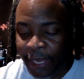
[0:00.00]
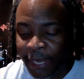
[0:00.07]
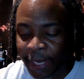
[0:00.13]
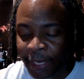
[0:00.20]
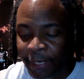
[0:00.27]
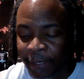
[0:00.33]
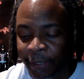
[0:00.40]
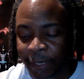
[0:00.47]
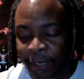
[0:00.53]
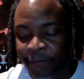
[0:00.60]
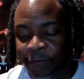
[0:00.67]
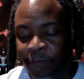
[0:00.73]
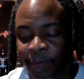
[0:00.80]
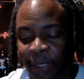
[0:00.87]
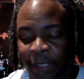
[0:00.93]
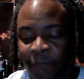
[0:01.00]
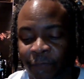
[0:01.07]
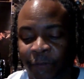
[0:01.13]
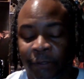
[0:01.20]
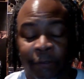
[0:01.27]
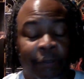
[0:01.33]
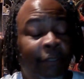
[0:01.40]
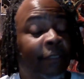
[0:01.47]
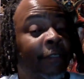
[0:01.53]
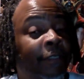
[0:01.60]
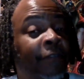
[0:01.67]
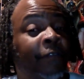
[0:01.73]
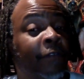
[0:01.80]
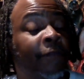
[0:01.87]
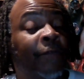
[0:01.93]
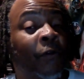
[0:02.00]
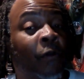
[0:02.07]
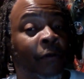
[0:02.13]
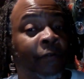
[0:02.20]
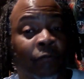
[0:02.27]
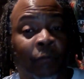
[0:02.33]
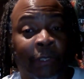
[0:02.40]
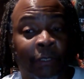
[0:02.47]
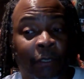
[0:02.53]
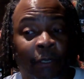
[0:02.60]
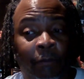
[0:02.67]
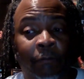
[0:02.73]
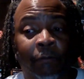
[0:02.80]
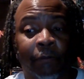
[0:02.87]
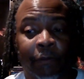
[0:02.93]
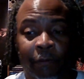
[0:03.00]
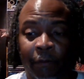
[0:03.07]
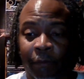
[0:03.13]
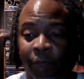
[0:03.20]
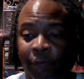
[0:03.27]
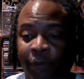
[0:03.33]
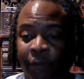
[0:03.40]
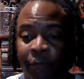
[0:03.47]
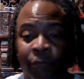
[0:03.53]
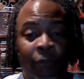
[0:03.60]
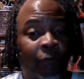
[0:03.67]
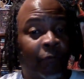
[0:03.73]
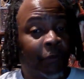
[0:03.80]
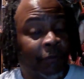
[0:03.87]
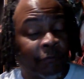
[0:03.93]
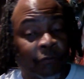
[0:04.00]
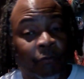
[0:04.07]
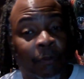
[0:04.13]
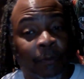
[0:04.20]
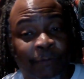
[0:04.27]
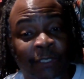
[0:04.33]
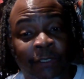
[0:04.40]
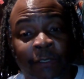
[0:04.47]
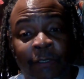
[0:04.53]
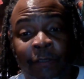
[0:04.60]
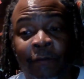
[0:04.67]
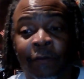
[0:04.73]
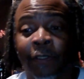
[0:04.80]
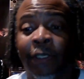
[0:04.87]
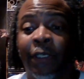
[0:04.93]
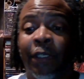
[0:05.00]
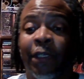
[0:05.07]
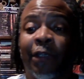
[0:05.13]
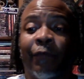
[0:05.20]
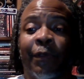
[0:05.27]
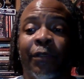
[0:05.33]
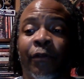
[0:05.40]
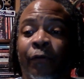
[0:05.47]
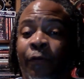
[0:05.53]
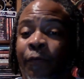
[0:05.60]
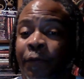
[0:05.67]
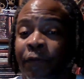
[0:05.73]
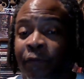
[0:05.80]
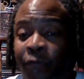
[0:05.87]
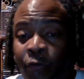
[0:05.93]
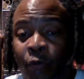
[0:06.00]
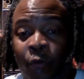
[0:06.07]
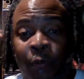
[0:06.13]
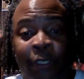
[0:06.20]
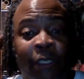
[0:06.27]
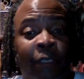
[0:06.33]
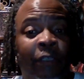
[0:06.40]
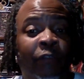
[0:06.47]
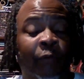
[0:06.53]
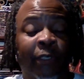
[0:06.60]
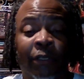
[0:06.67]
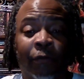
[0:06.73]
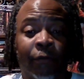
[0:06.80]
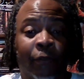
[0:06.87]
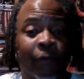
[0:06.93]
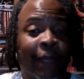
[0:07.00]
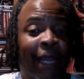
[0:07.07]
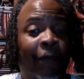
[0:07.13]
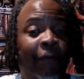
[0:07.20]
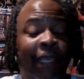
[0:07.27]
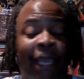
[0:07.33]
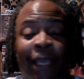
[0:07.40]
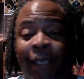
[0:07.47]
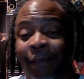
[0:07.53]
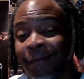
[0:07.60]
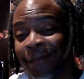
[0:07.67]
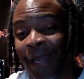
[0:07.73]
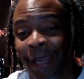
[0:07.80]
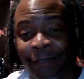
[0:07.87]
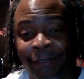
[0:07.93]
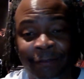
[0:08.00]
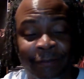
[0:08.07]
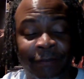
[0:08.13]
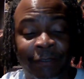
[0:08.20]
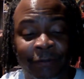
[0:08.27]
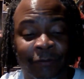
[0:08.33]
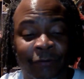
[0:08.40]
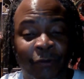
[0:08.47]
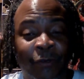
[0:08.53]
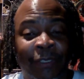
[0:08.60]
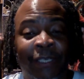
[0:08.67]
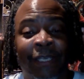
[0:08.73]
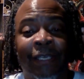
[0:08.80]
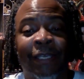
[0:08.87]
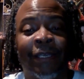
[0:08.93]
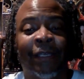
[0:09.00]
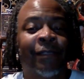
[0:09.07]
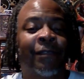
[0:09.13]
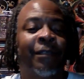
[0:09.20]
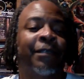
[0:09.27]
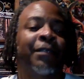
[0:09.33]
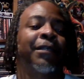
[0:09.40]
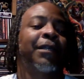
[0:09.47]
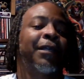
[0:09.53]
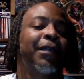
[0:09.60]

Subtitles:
Kang as the main villain, at least as far as we know. You know, we don't know what the script is. We don't know what the story is. We don't know how Kang Dynasty is going to end.